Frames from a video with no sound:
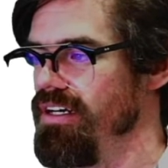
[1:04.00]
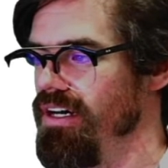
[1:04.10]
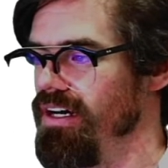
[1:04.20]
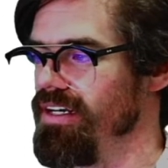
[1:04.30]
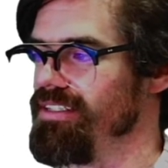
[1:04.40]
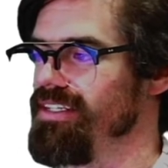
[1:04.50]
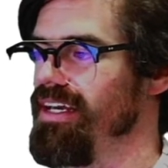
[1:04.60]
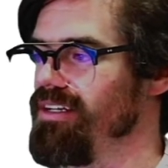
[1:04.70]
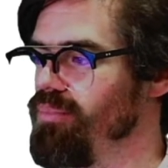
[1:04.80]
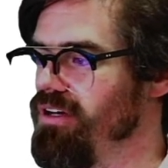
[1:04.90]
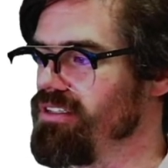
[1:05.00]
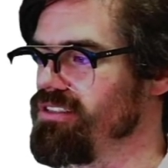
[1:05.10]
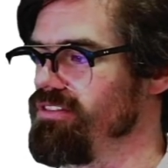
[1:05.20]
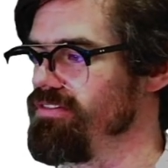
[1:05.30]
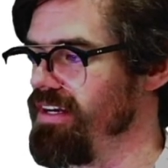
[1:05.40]
intended
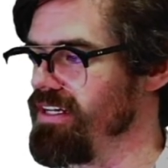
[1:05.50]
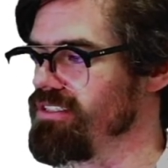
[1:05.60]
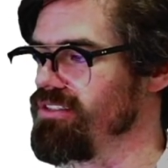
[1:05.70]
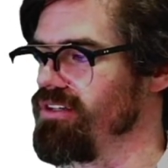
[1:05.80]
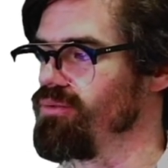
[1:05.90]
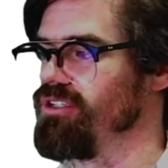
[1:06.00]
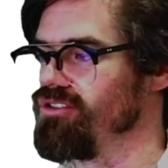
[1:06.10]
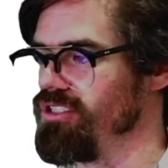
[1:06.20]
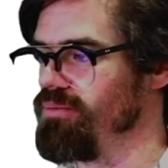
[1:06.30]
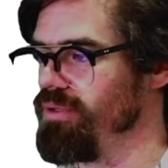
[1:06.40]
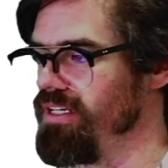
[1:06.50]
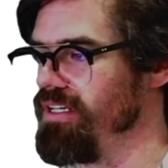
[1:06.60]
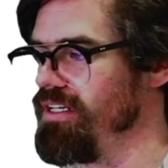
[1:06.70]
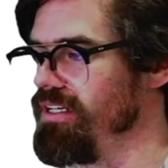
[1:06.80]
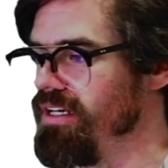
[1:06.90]
policy effects on real
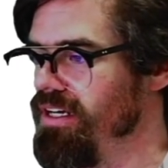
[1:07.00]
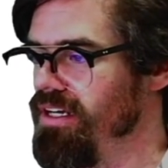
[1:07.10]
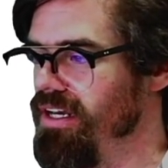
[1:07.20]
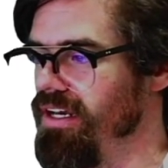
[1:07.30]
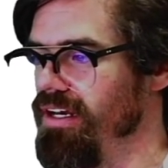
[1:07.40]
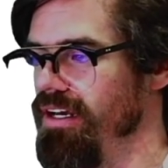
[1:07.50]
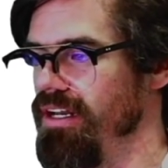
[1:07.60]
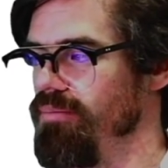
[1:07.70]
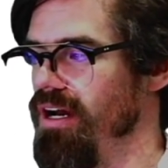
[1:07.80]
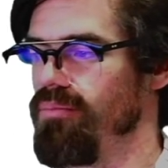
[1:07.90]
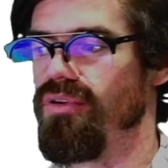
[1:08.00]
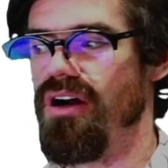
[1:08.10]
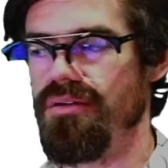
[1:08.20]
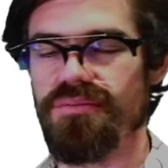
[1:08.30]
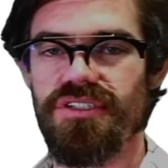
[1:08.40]
GDP and about
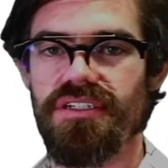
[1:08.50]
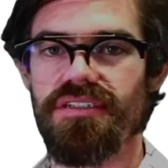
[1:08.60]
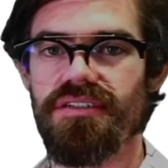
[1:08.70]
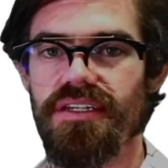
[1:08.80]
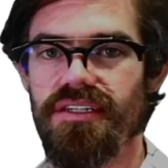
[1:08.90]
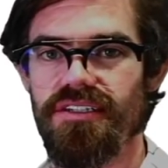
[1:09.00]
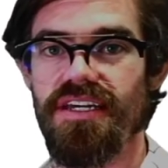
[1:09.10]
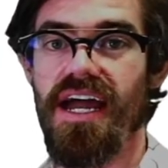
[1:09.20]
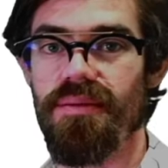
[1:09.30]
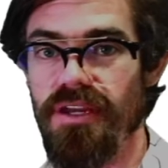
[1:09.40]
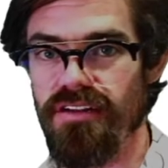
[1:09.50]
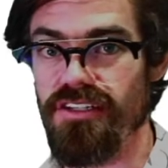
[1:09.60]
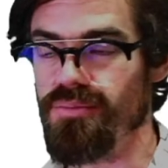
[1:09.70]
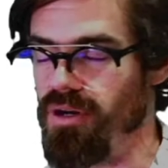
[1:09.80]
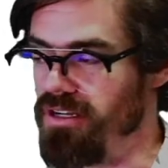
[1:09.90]
problems in the timing of
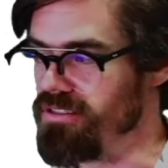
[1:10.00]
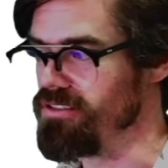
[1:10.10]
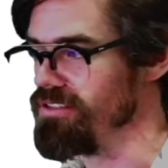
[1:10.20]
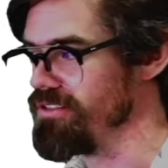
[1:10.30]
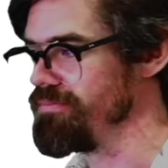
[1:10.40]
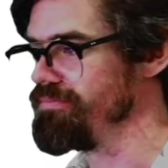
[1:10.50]
these policies.